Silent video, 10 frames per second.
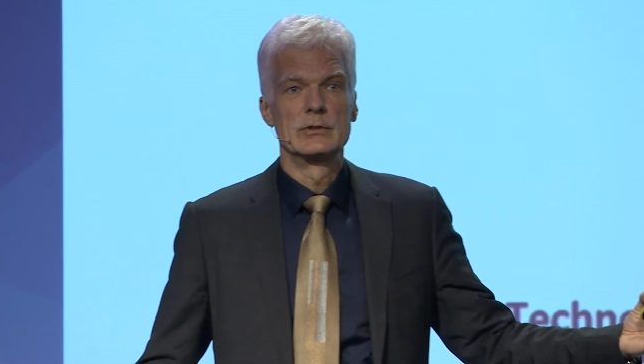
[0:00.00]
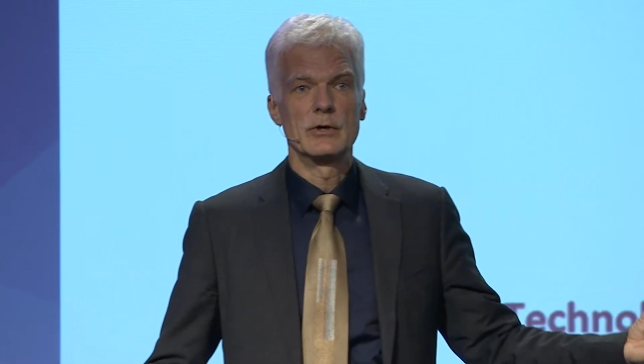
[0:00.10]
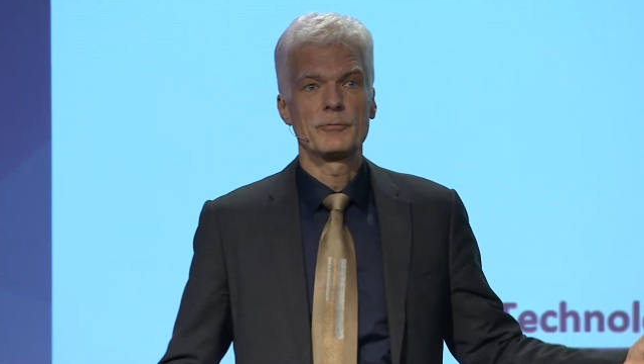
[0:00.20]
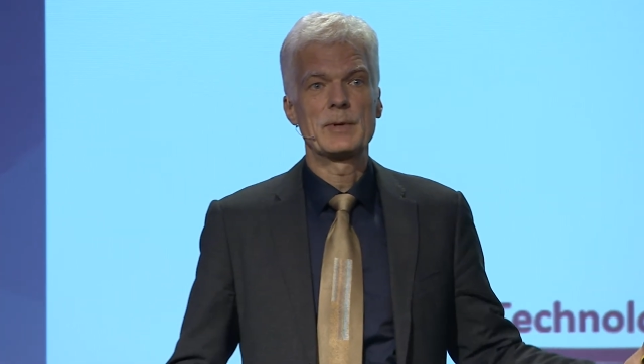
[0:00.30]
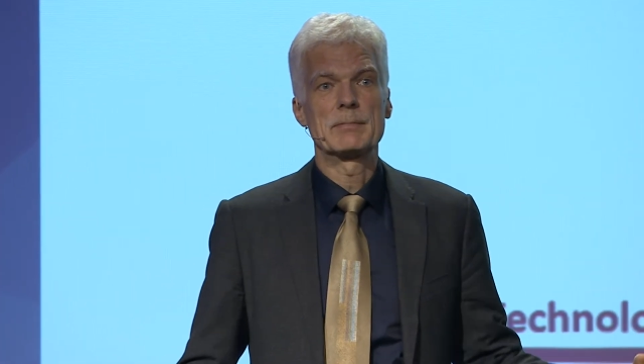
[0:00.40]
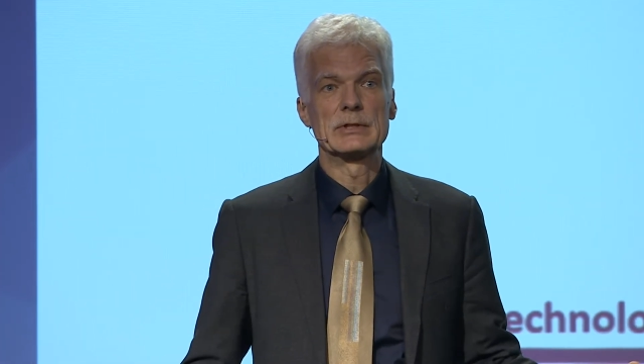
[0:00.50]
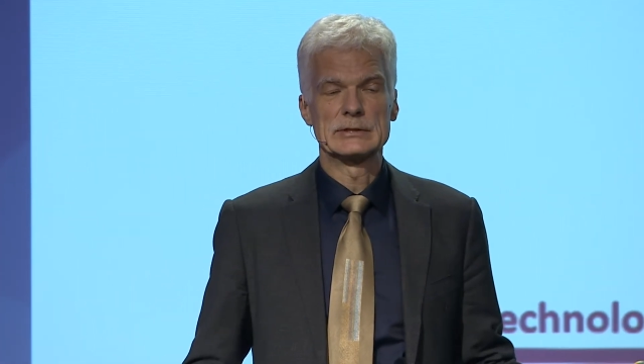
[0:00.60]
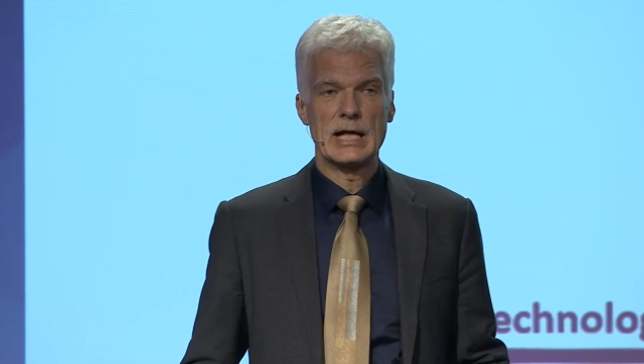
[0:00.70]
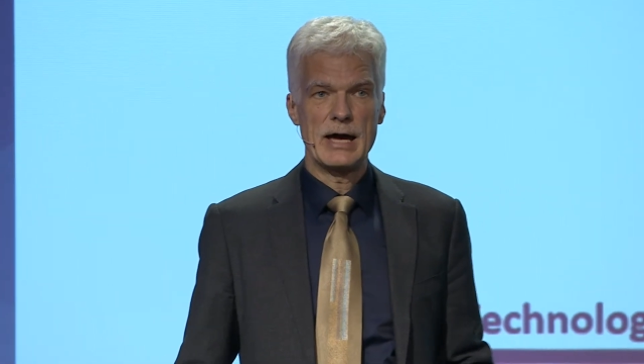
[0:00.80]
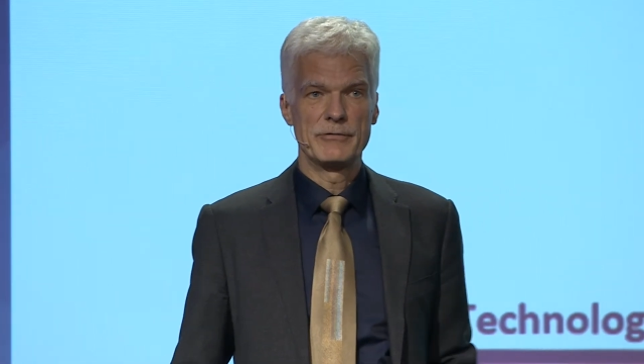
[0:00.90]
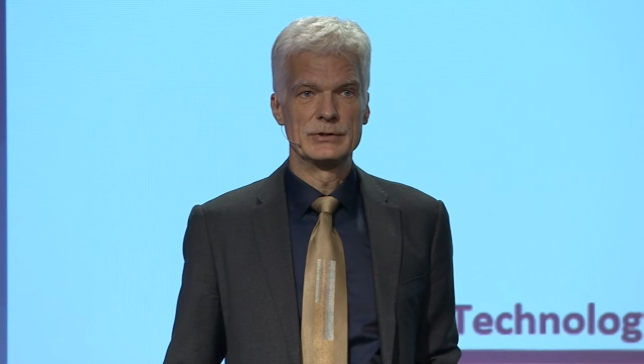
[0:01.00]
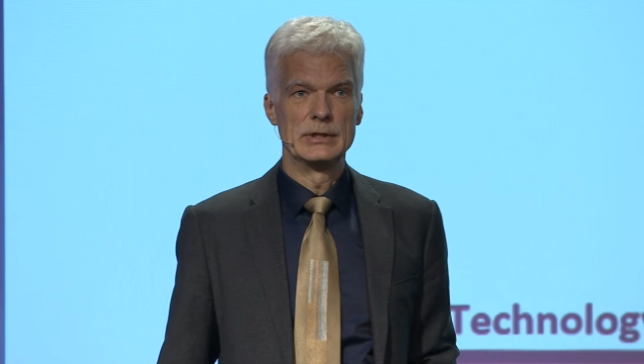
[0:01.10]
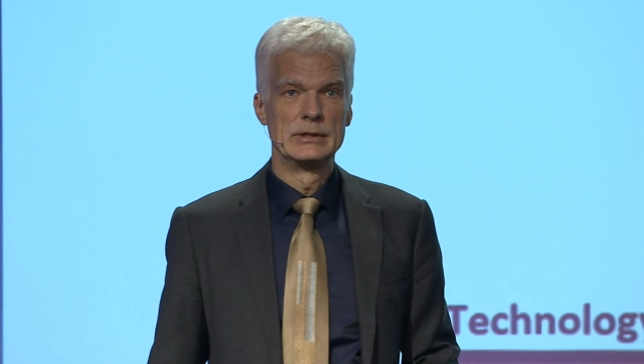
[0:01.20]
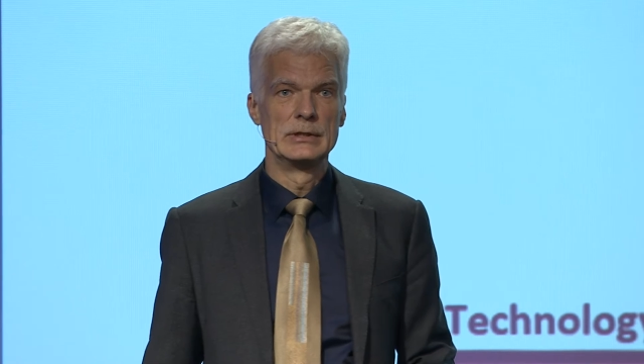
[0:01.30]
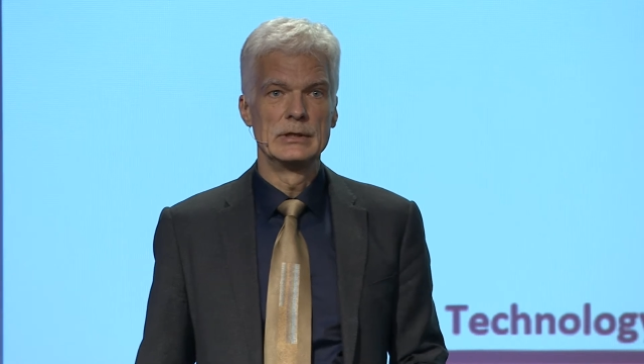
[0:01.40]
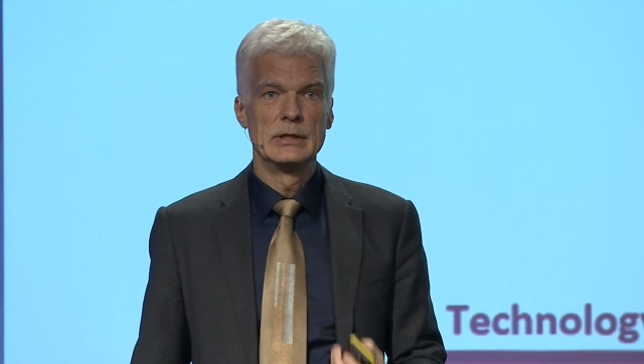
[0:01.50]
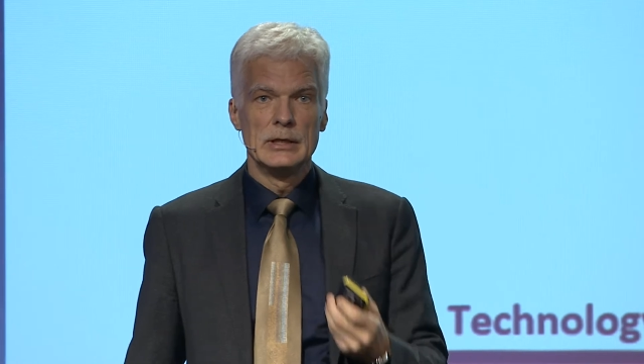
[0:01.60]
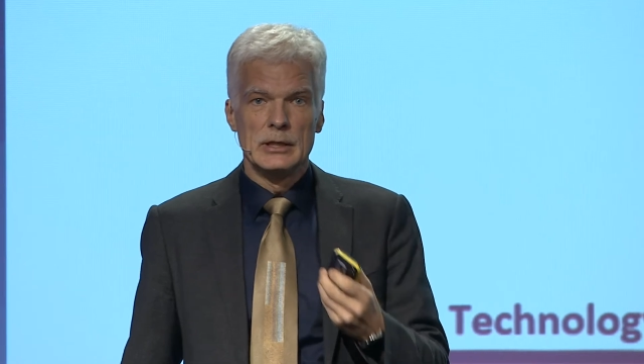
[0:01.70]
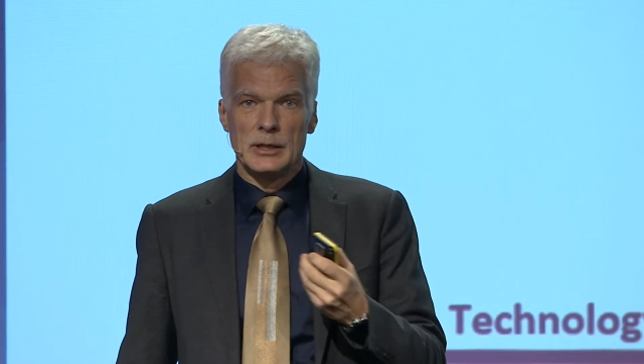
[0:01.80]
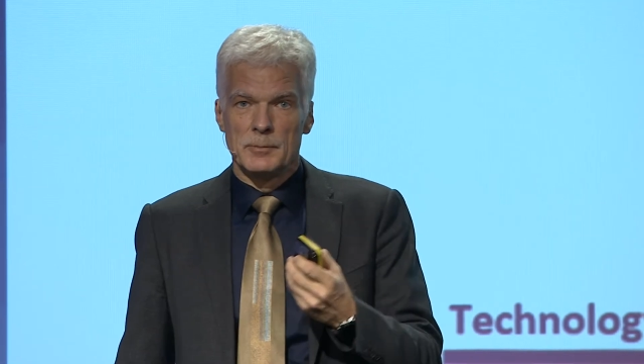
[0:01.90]
of people's lives.
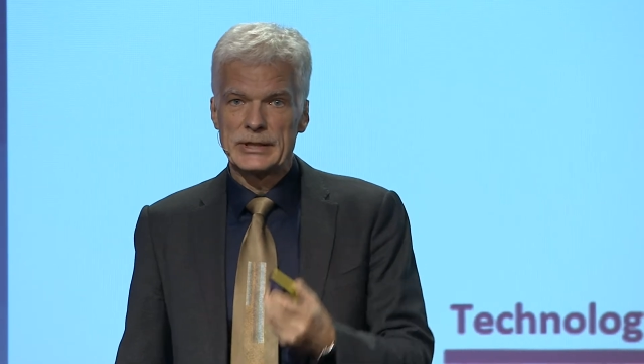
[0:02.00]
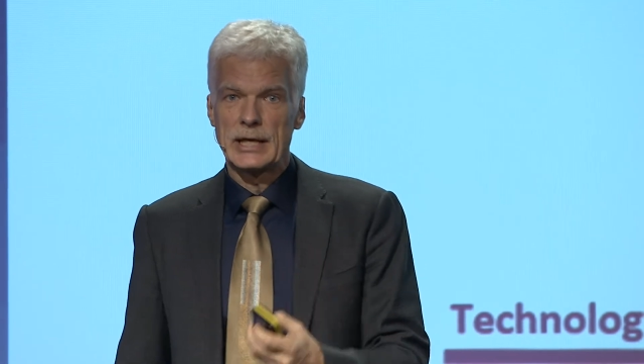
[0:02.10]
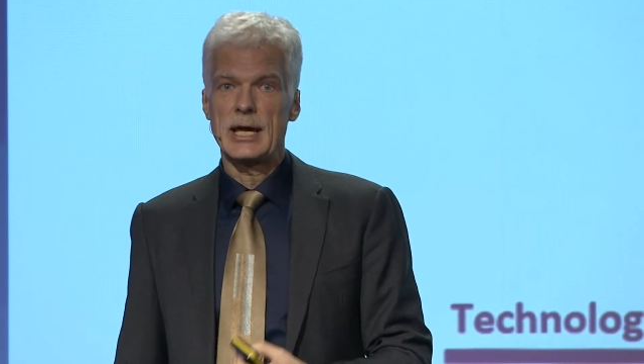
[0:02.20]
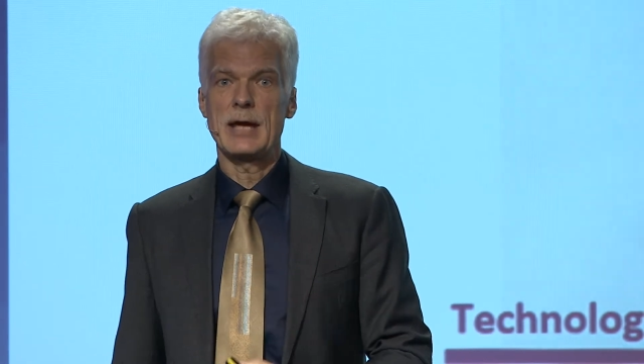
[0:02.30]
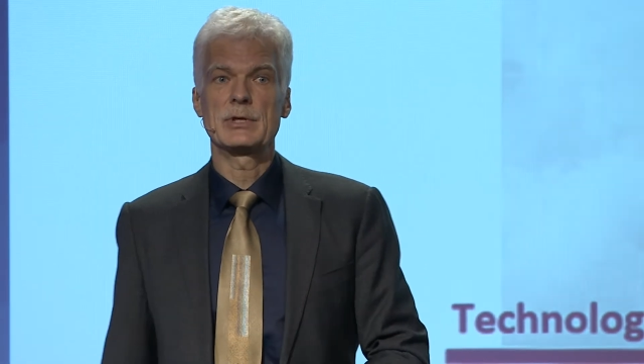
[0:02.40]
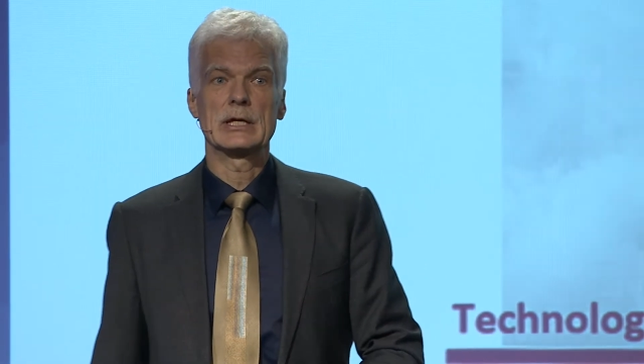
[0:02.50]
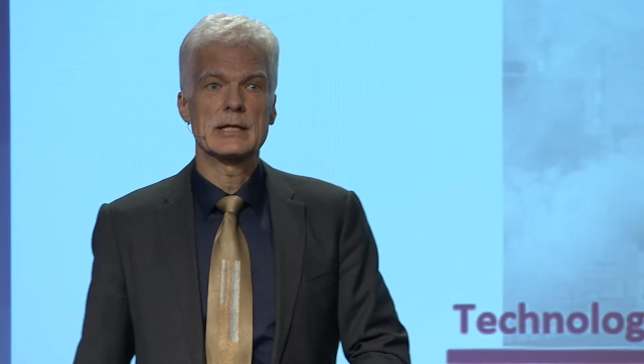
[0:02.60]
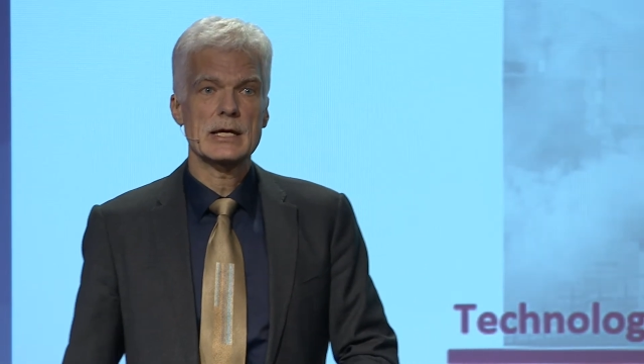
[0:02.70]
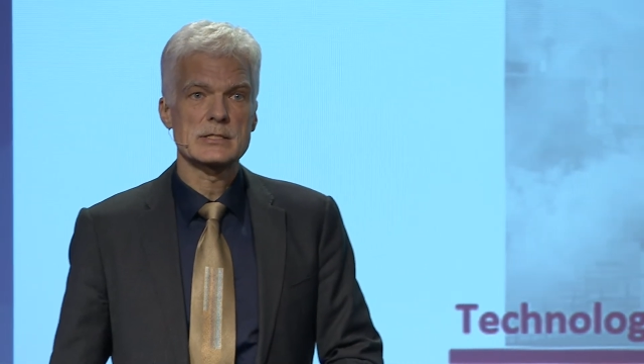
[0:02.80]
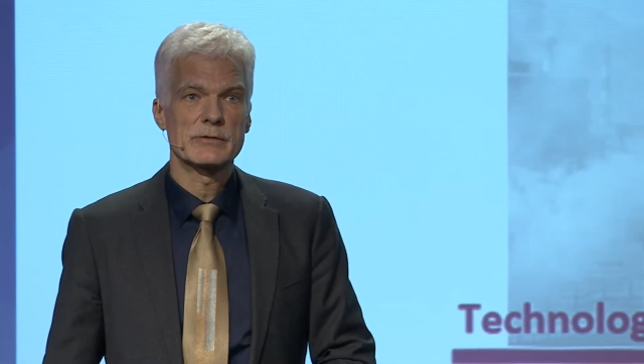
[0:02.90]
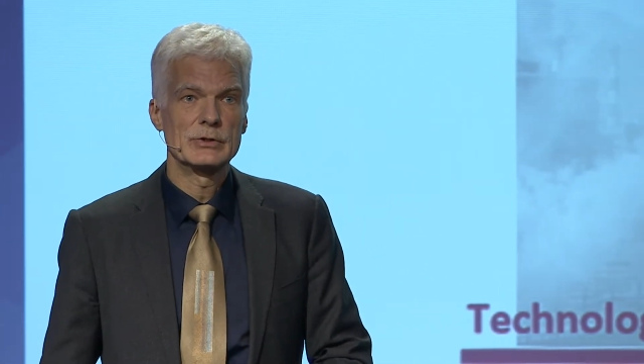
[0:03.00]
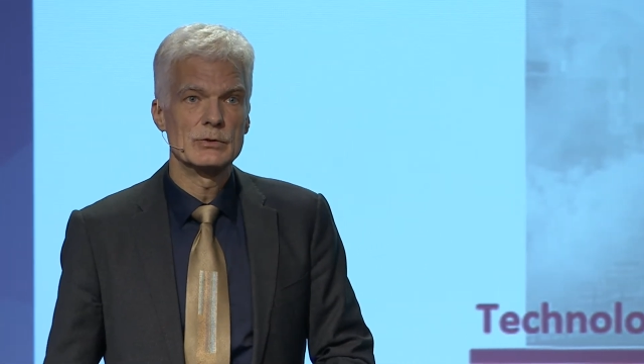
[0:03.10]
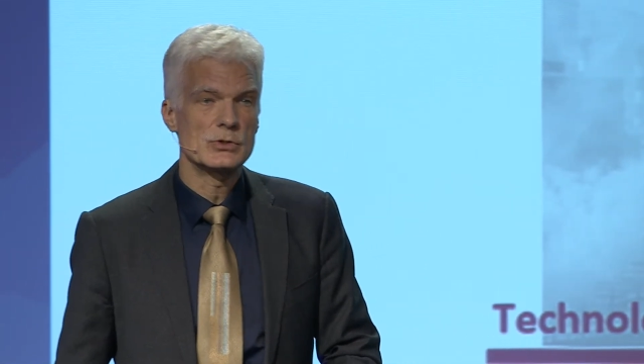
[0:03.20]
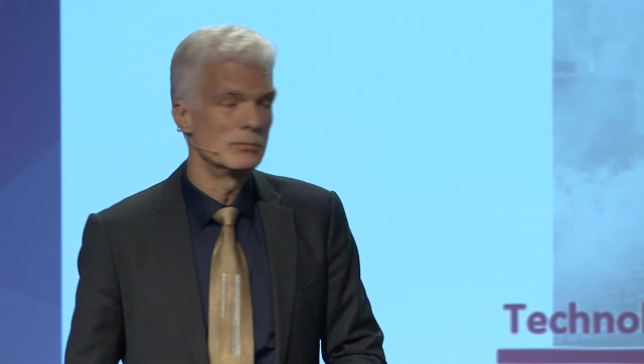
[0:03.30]
But then came the industrial revolution,